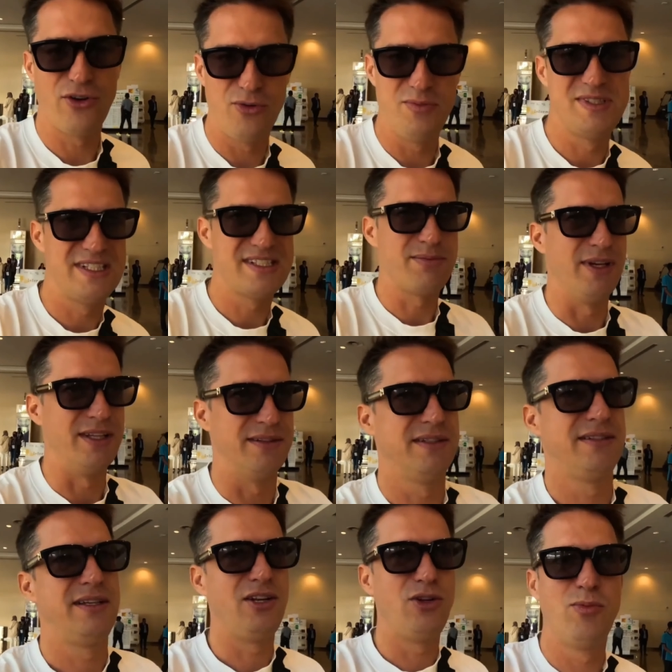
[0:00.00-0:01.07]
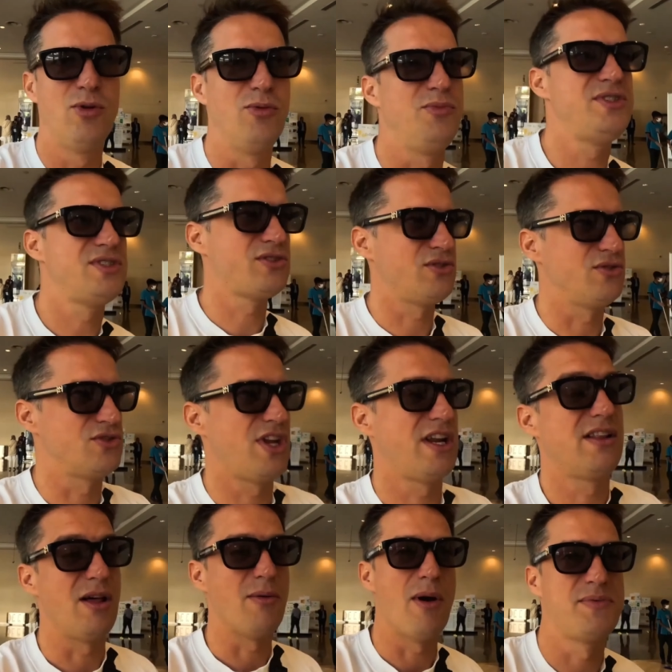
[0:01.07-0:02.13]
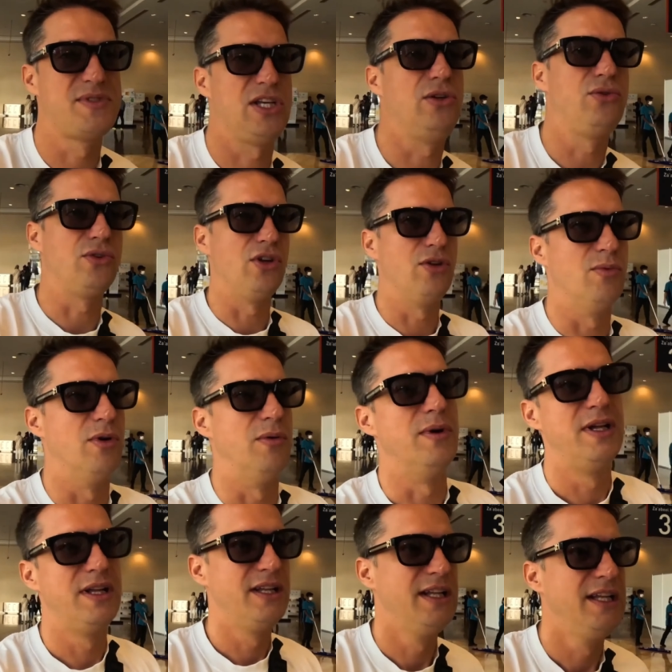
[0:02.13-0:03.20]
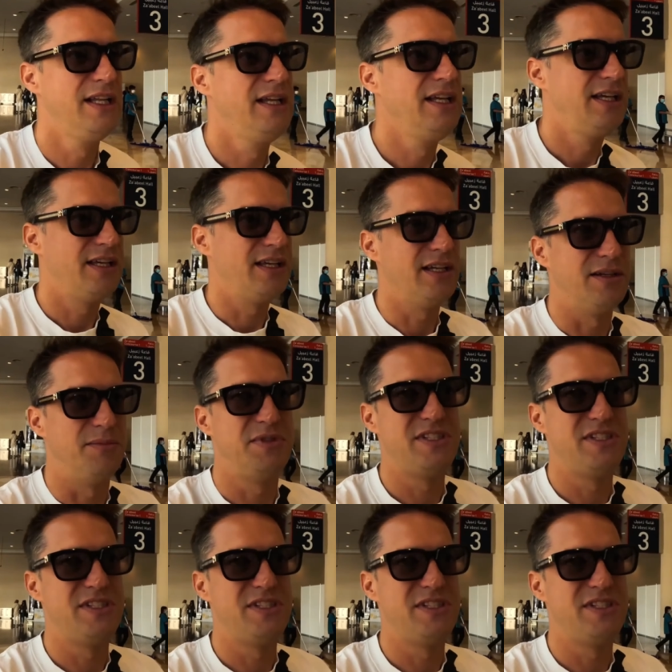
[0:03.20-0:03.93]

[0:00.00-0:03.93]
Any business needs advertising. Absolutely any business. You